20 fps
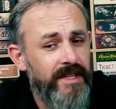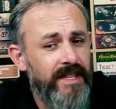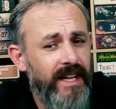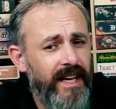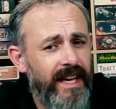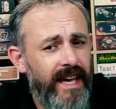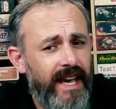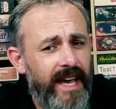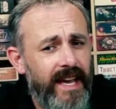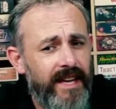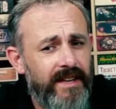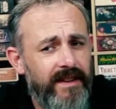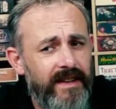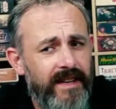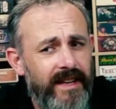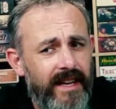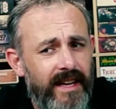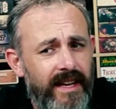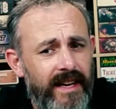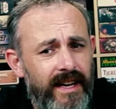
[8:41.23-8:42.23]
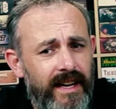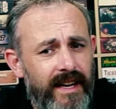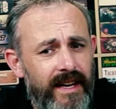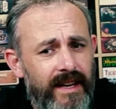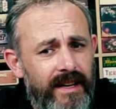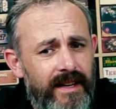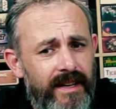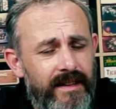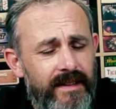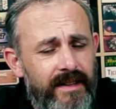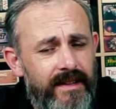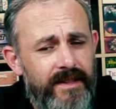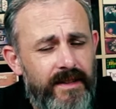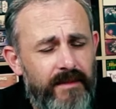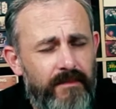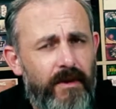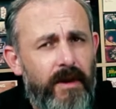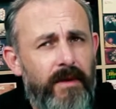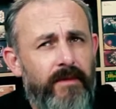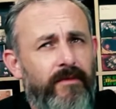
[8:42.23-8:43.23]
It's like a hidden,
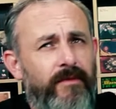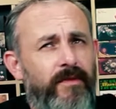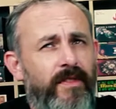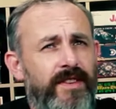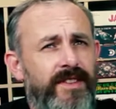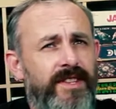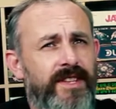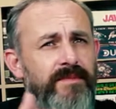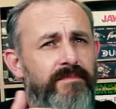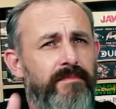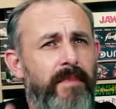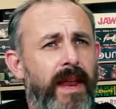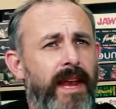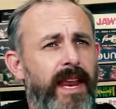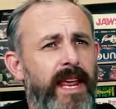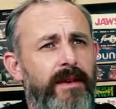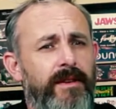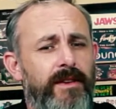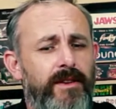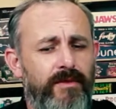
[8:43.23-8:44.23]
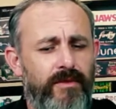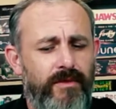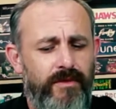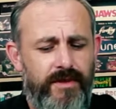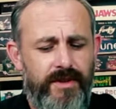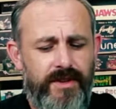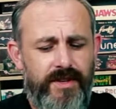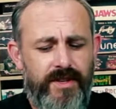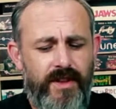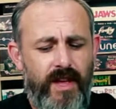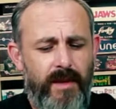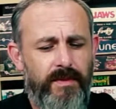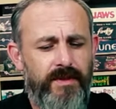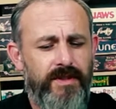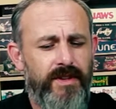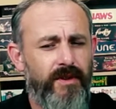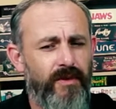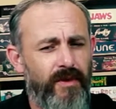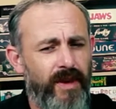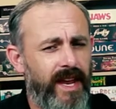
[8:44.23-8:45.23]
so one versus many. You're the
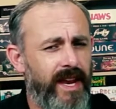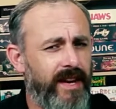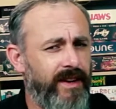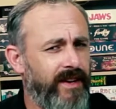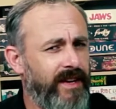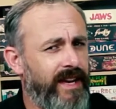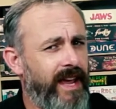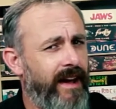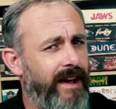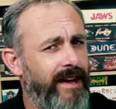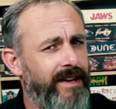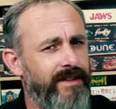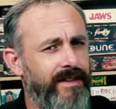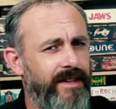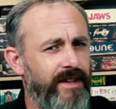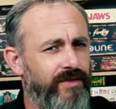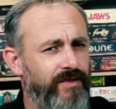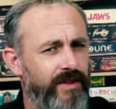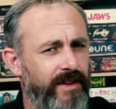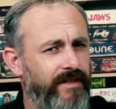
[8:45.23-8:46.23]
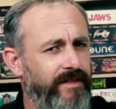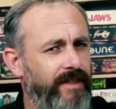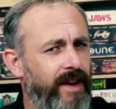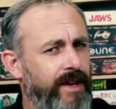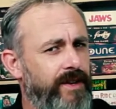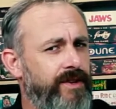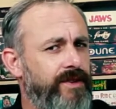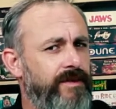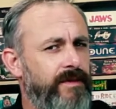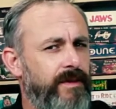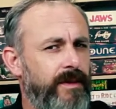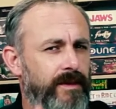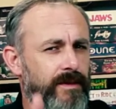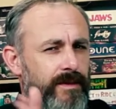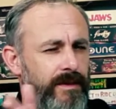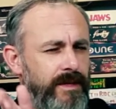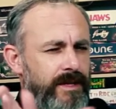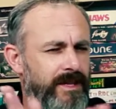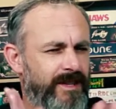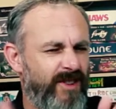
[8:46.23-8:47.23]
snipers, are your hidden character, and they're trying to find you, and
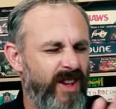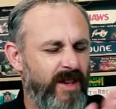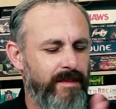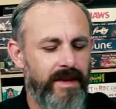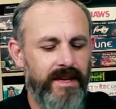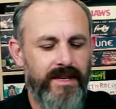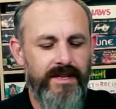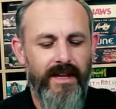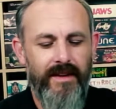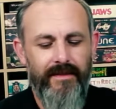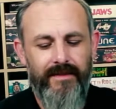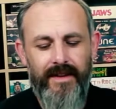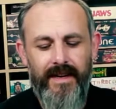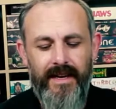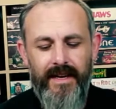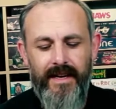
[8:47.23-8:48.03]
you're sniping stuff.